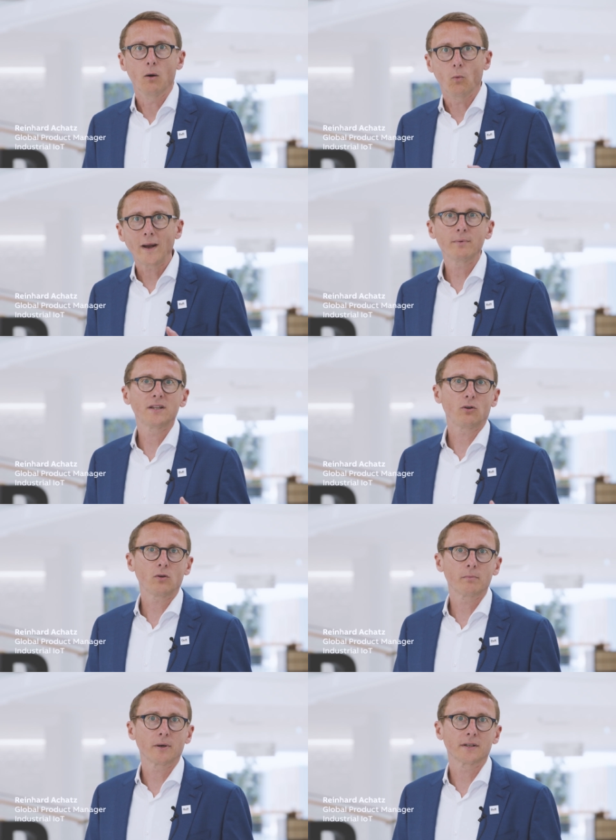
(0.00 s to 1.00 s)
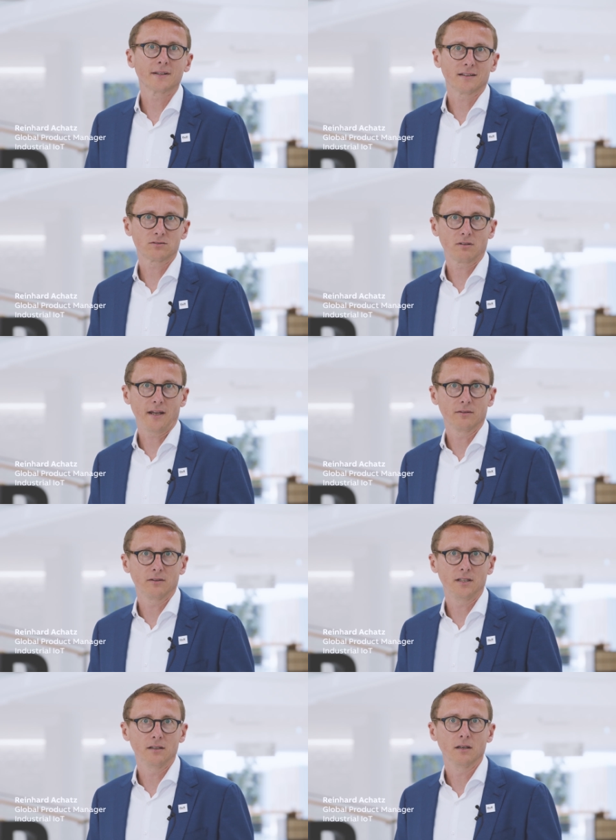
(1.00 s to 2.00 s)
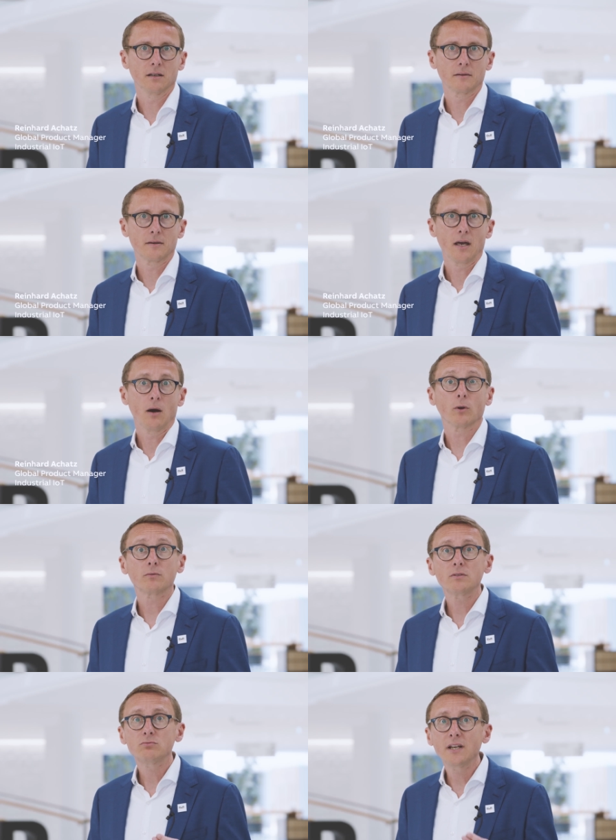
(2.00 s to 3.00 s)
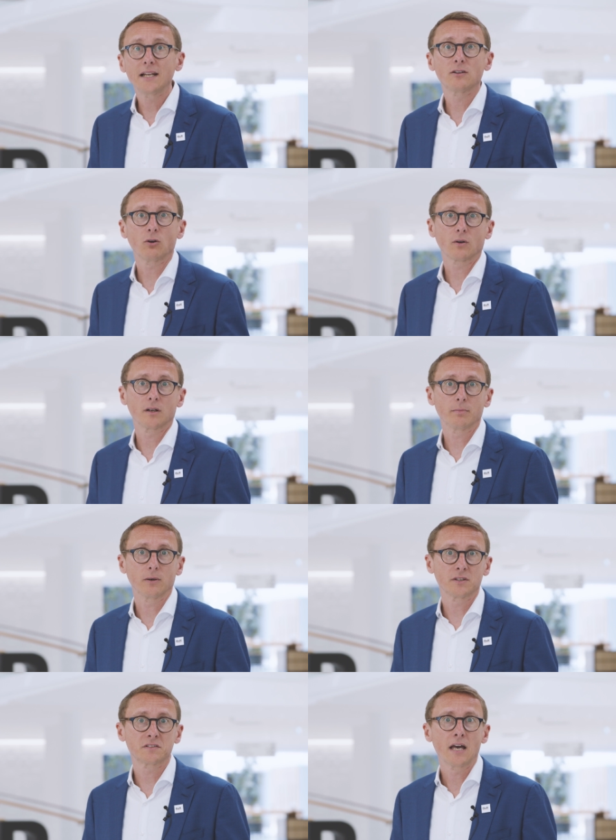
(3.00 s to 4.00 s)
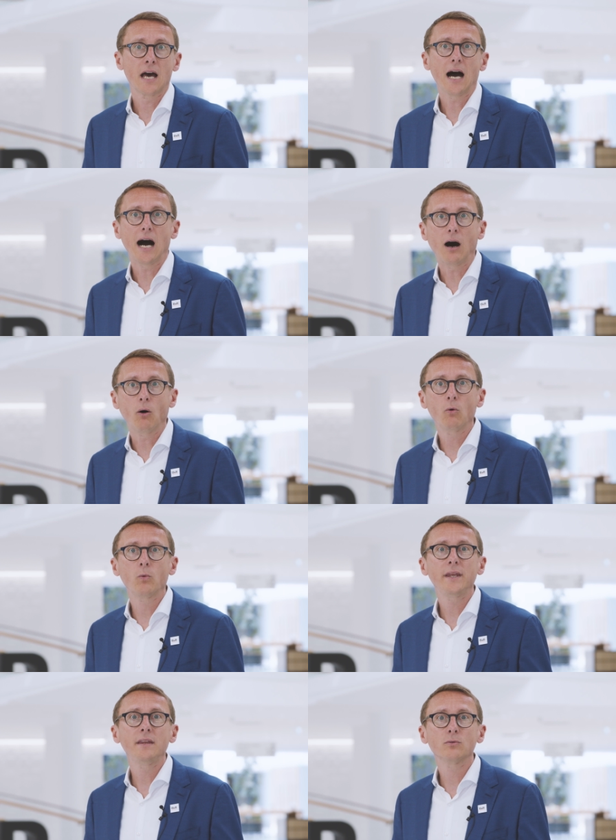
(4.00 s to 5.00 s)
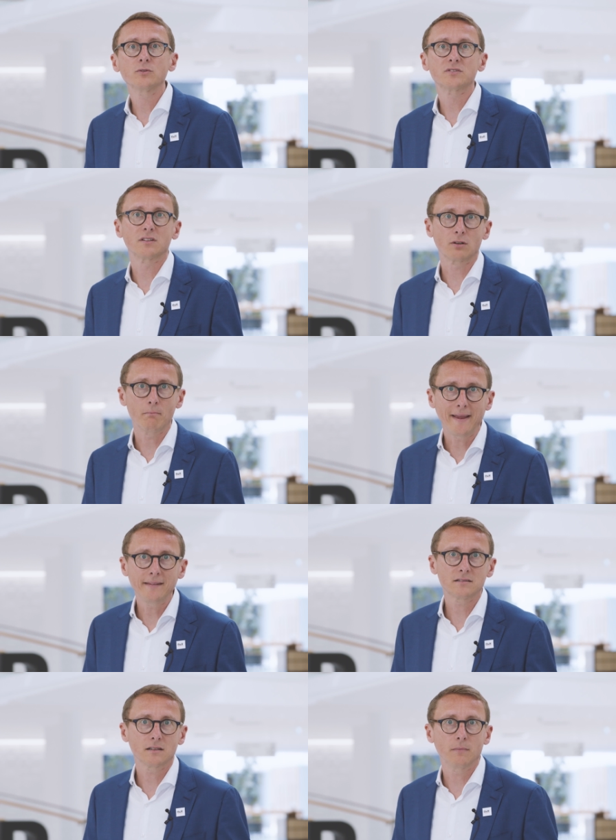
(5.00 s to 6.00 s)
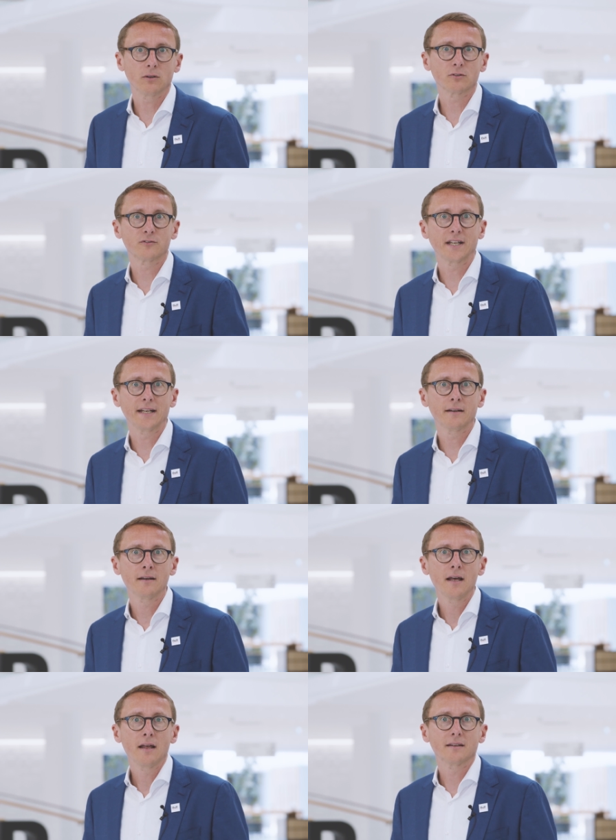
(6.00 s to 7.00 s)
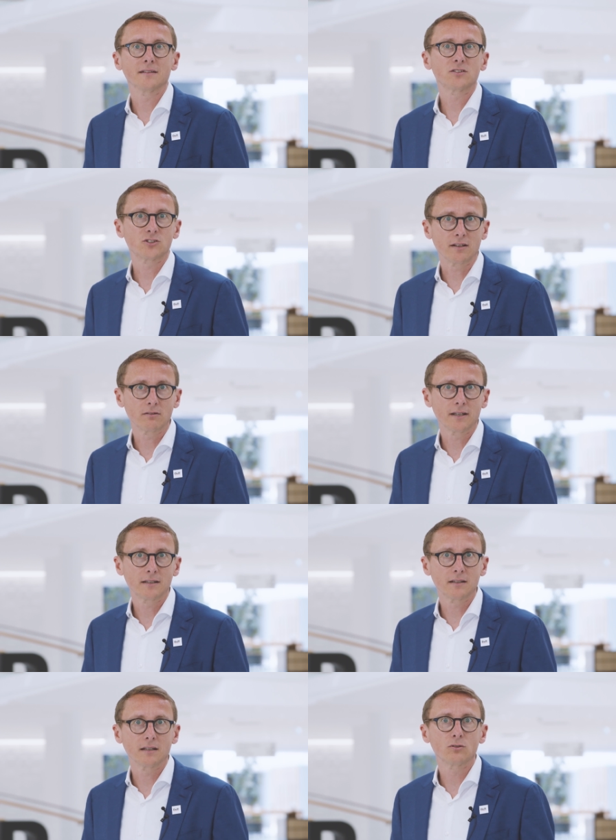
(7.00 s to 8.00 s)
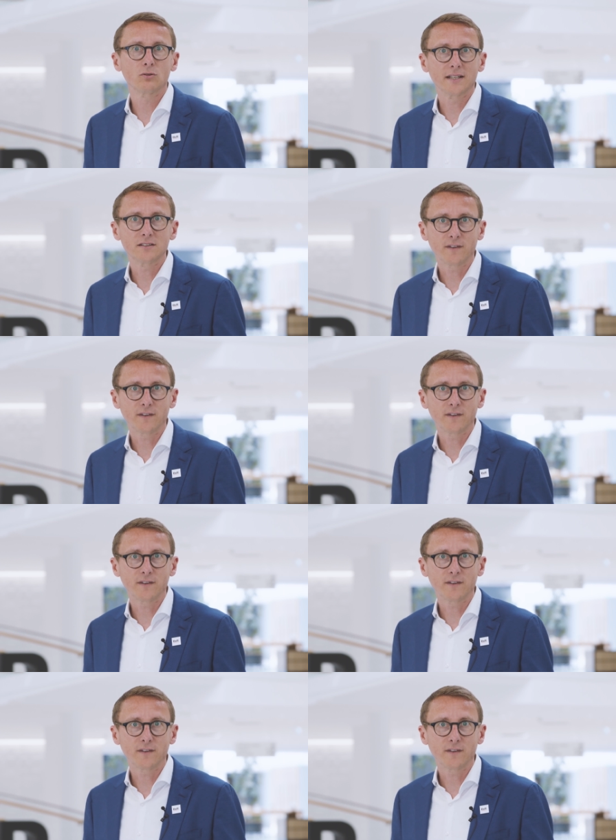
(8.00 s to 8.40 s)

When we talk about industrial IoT, what we're really talking about is how we use the tremendous amount of data that is generated in today's